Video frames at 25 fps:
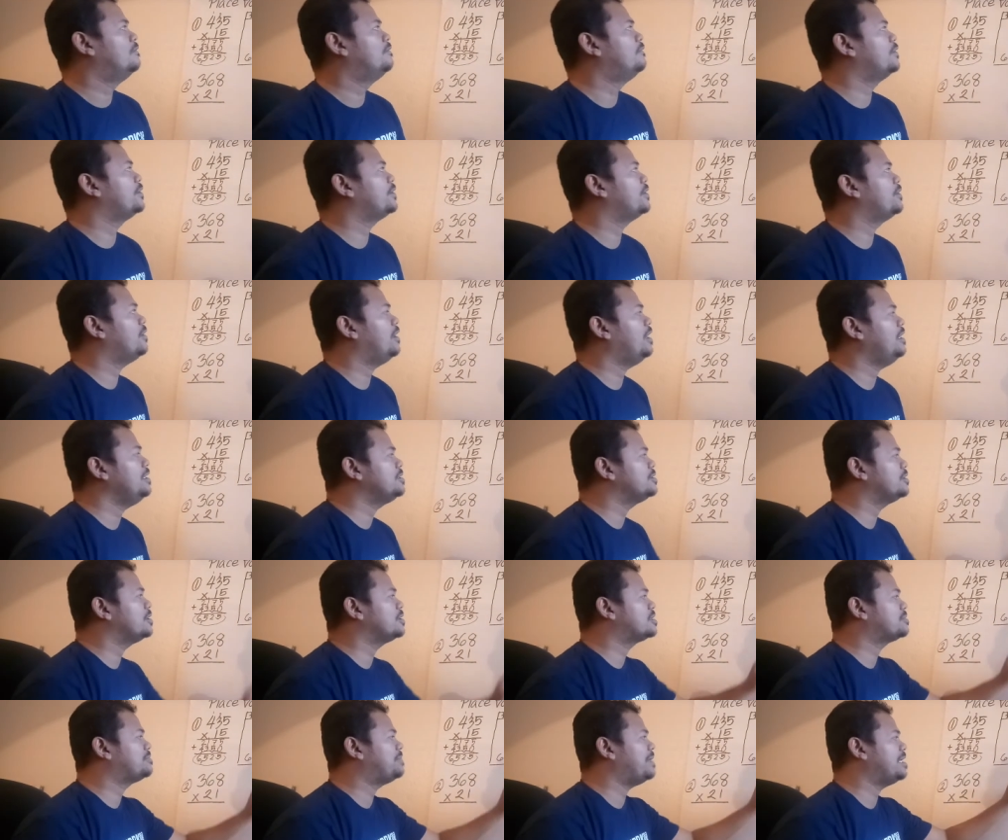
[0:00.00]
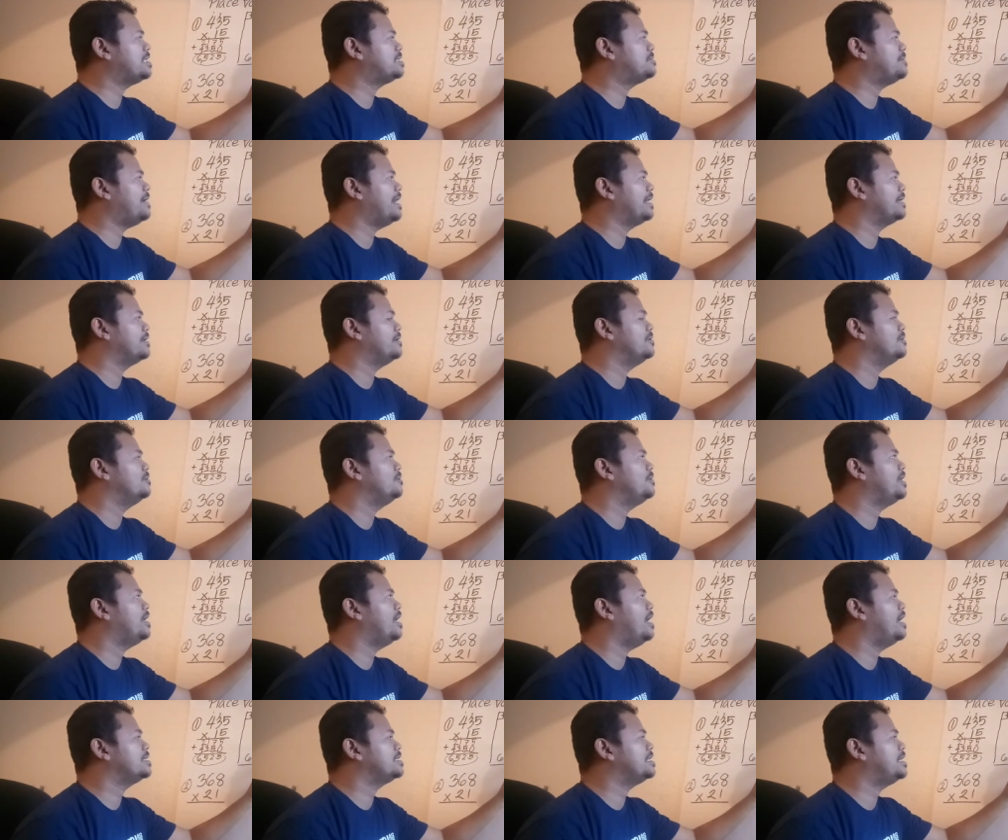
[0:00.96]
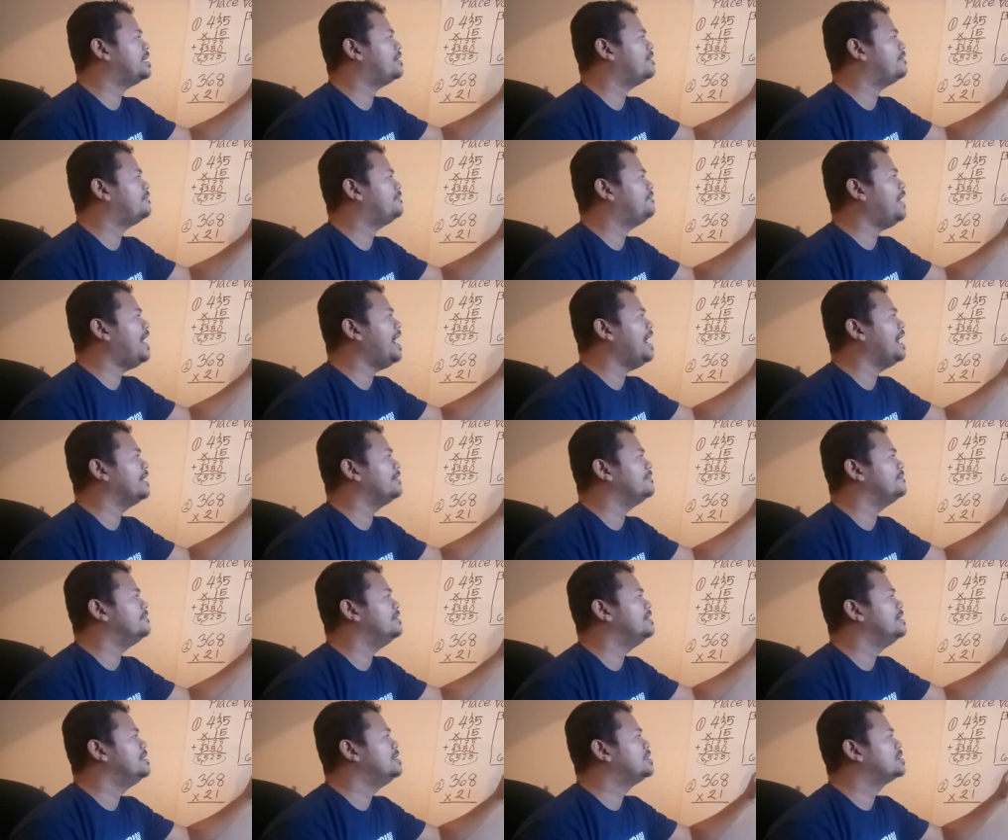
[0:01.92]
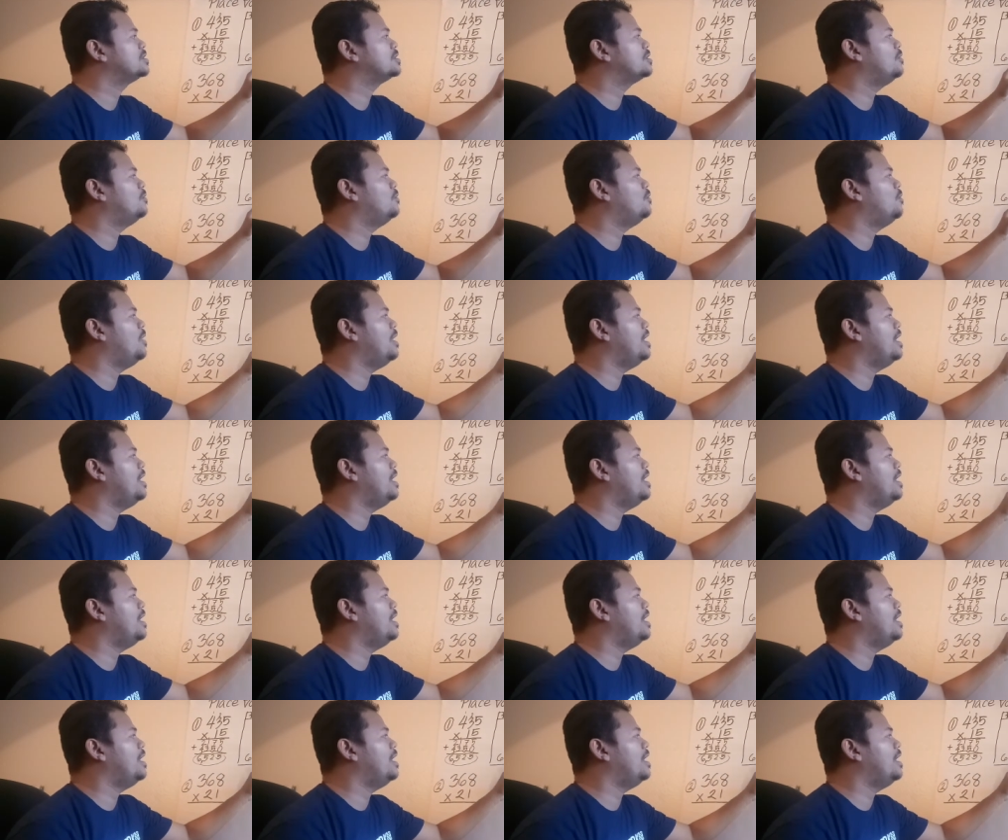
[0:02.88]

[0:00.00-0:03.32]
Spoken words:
For your hundreds place value, we got here 5. So